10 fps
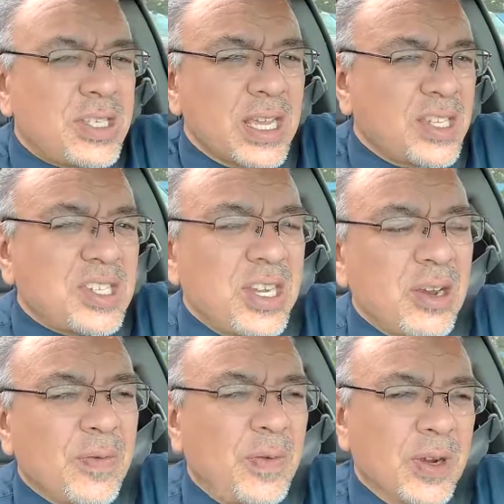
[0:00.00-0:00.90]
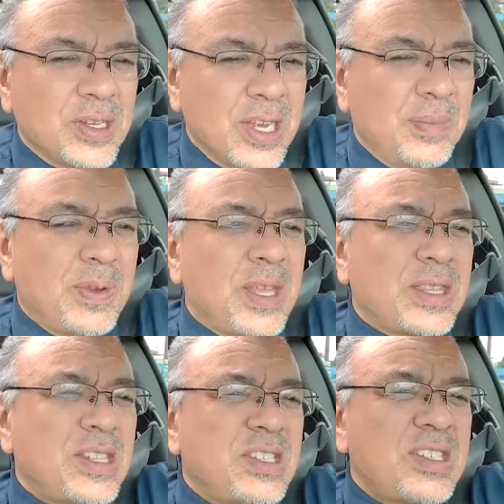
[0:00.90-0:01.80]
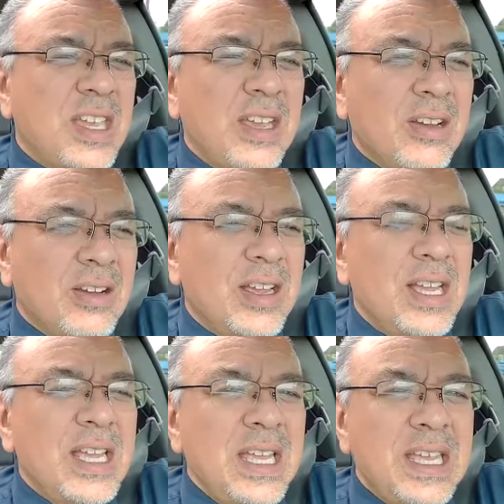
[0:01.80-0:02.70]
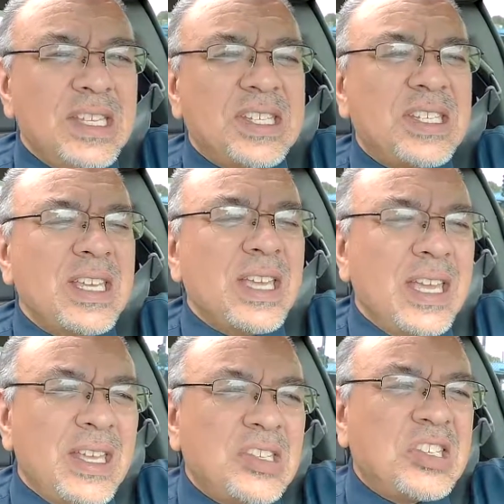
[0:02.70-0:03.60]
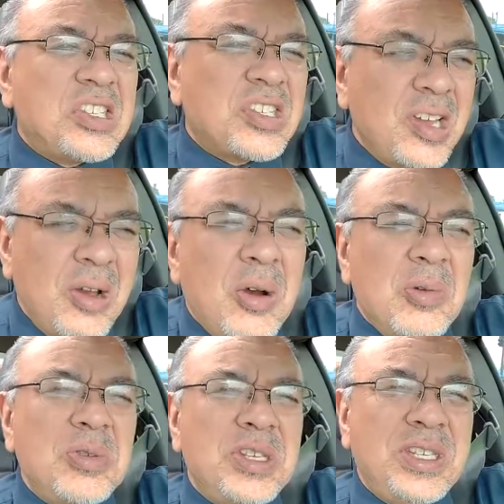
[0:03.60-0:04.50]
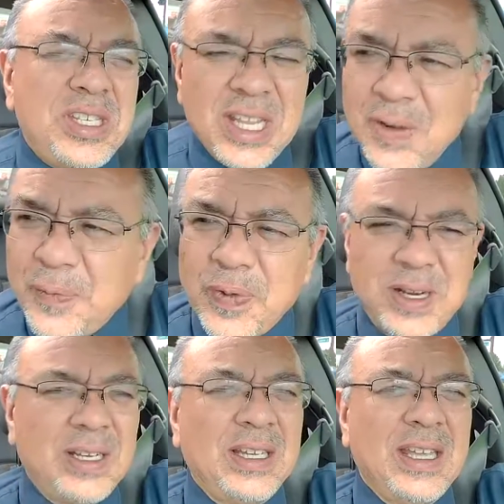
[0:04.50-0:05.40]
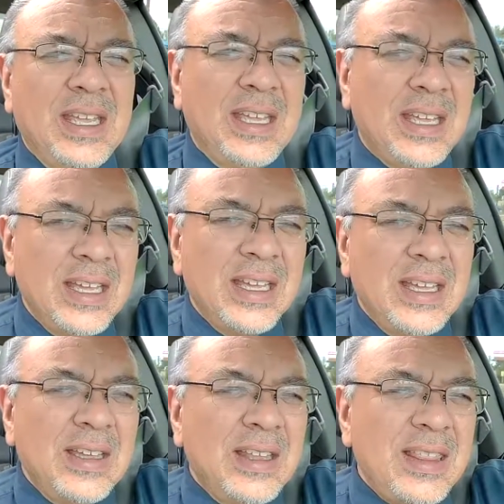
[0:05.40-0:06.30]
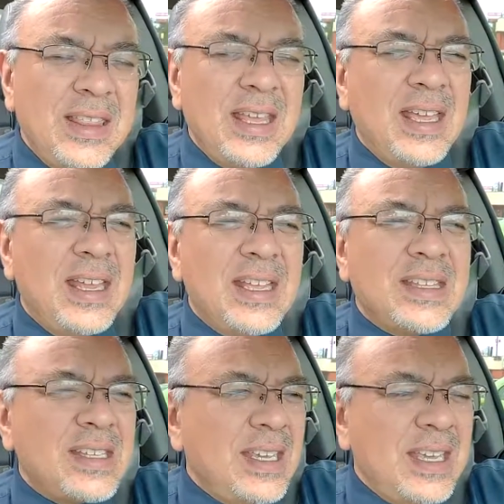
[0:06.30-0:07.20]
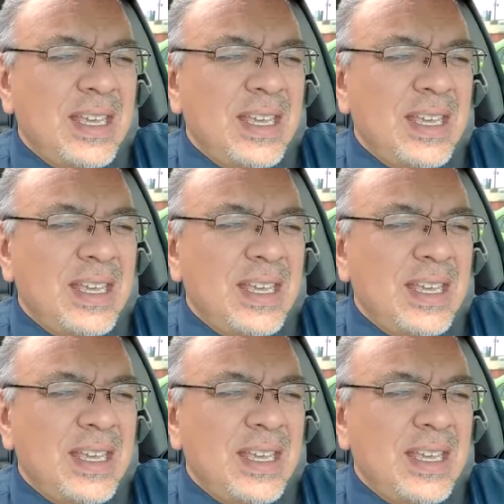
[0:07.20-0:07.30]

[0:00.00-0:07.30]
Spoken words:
just take a singer, for example, that the singer is singing so differently that it's